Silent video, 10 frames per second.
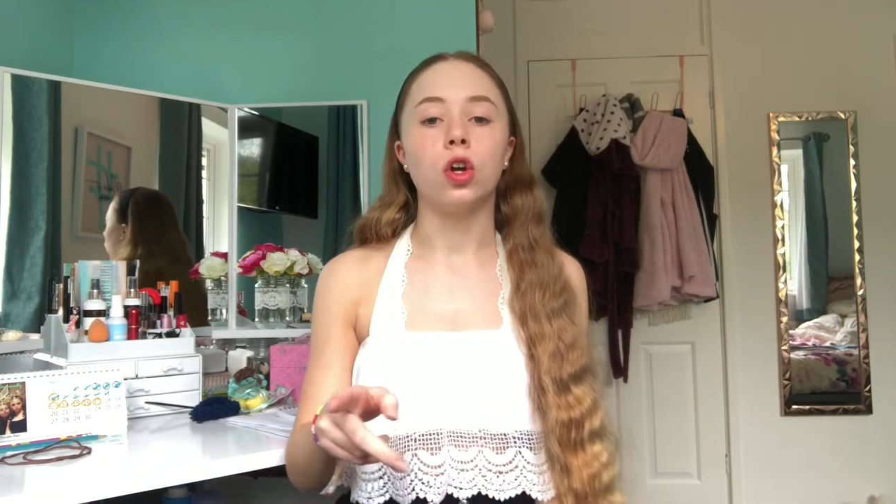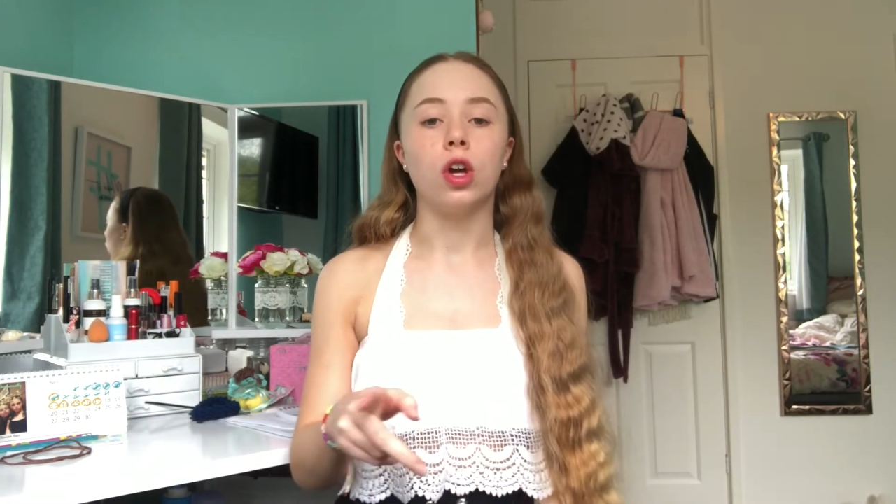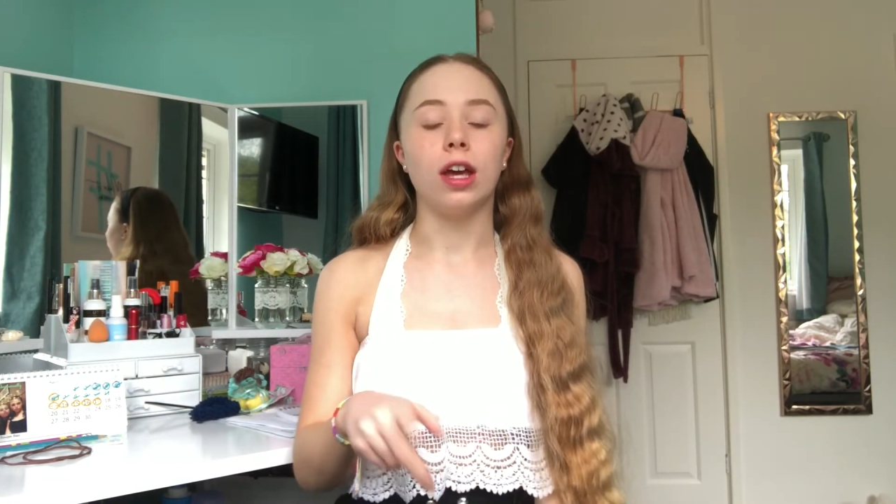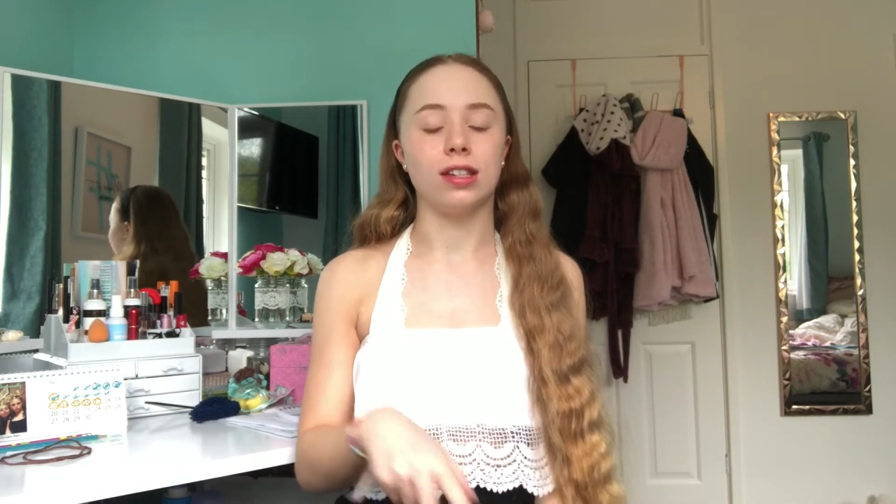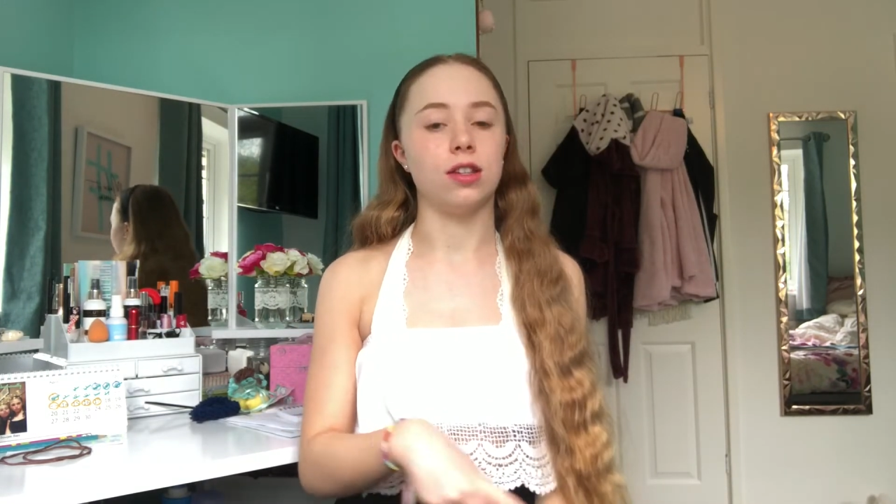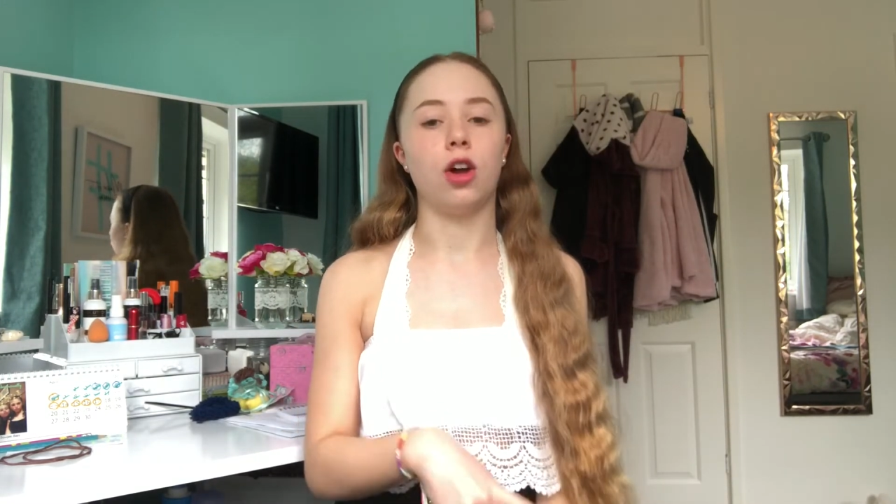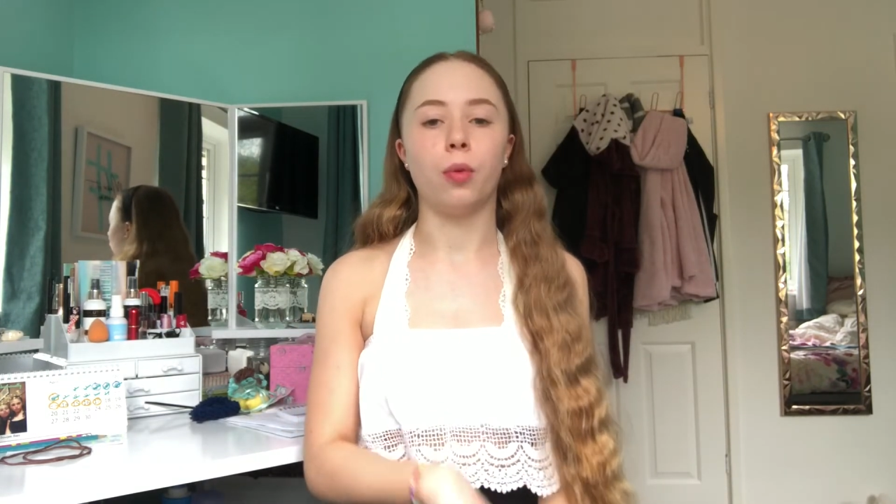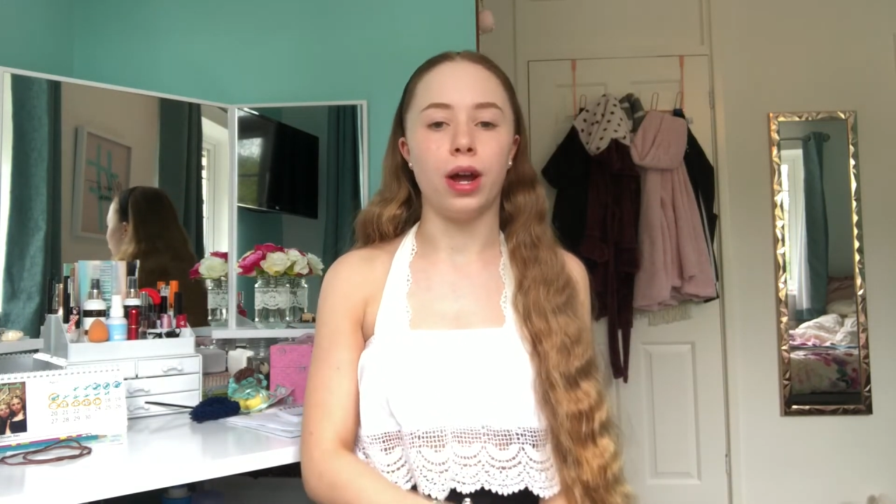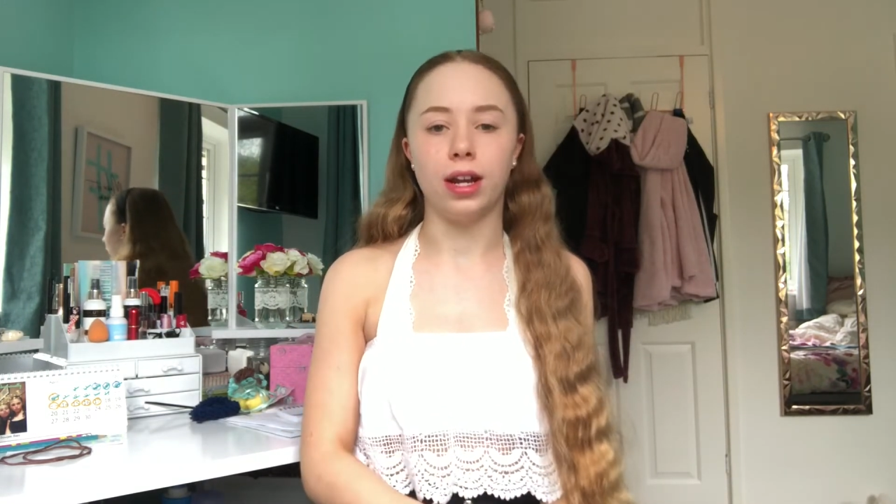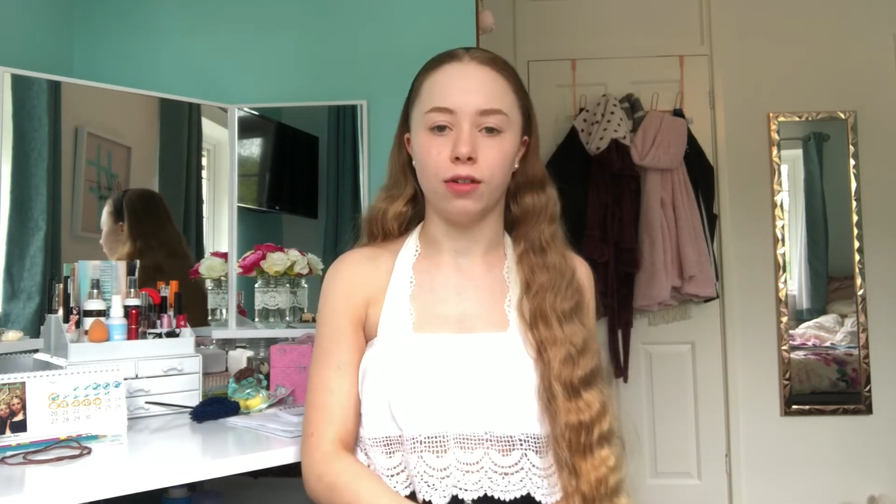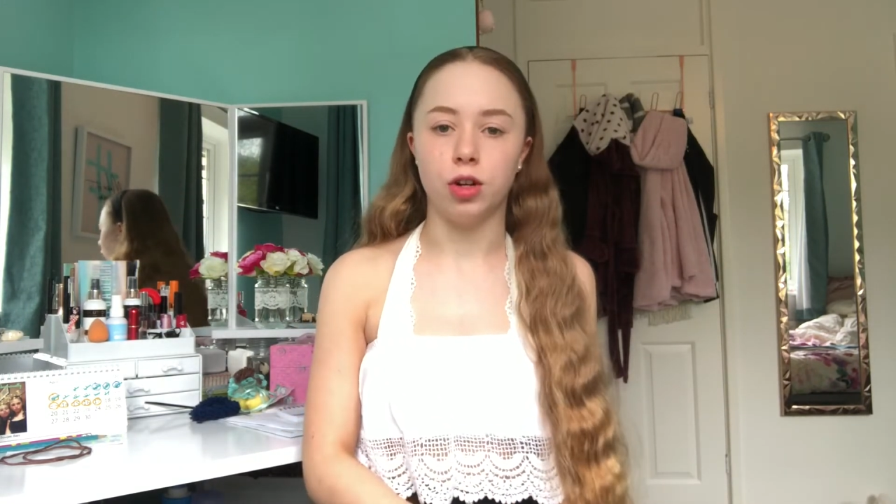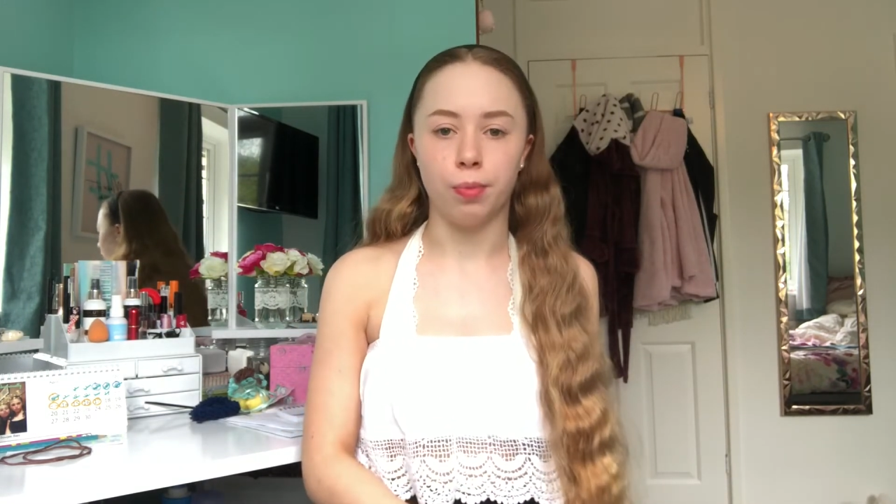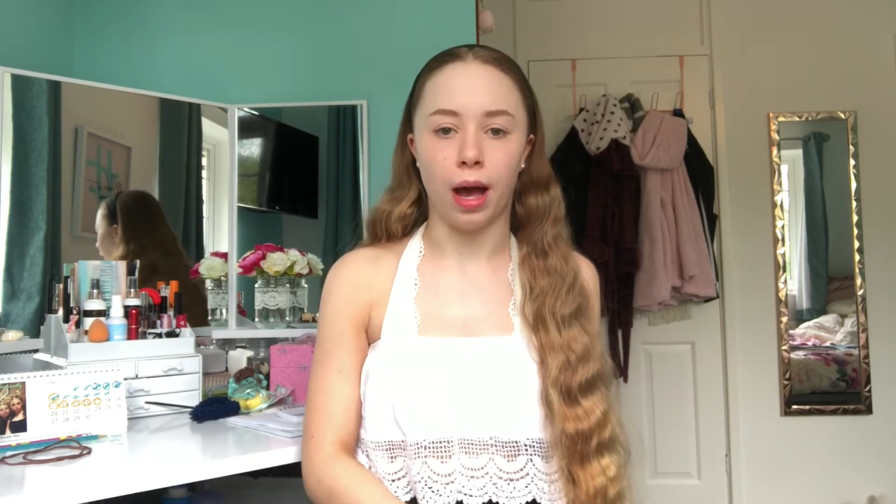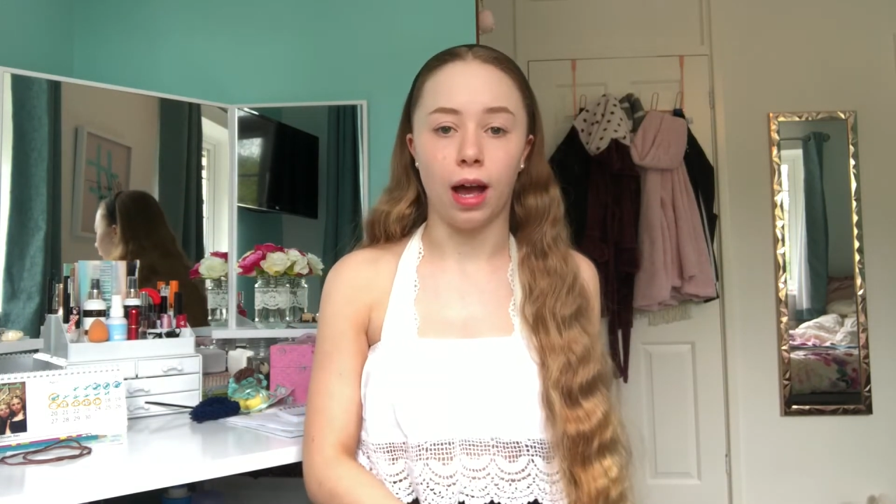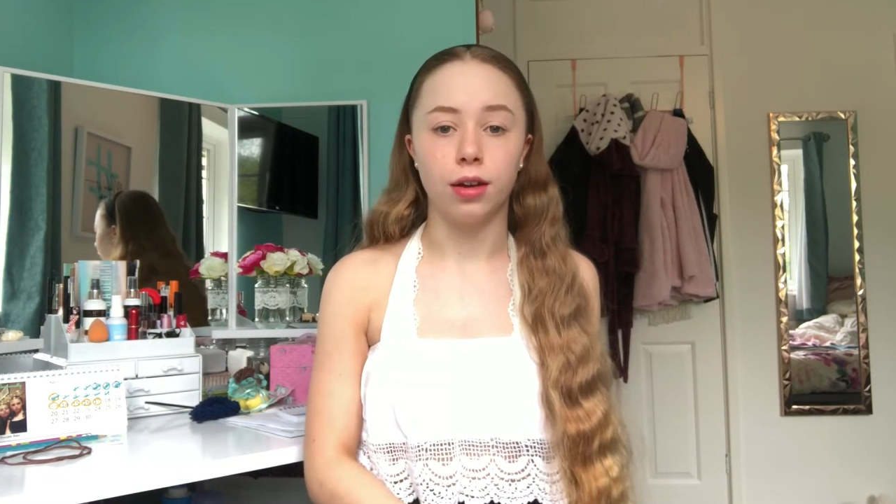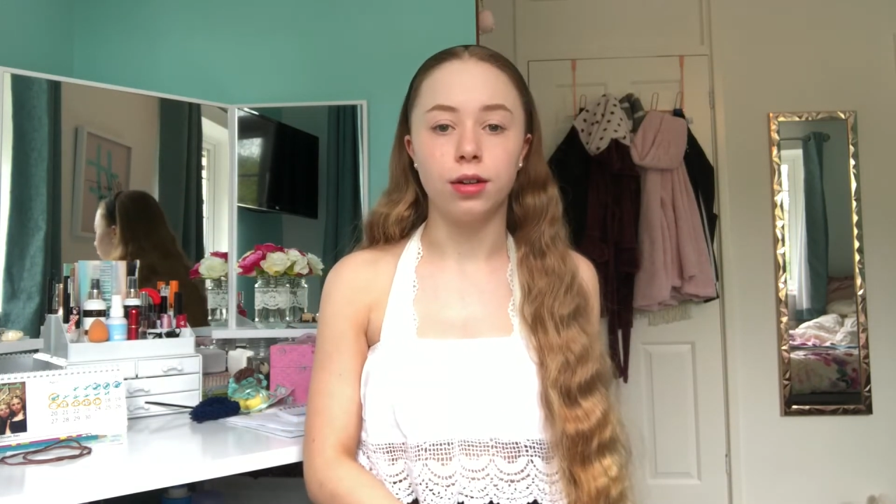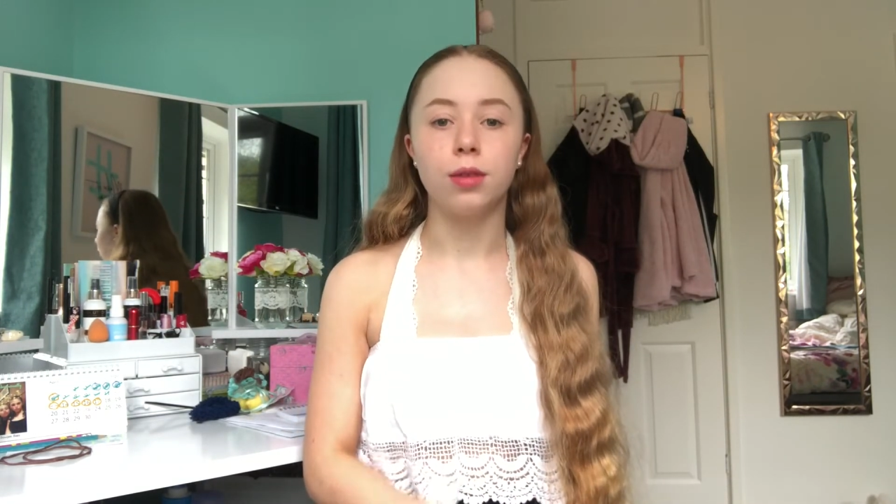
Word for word: it's nowhere near as bad.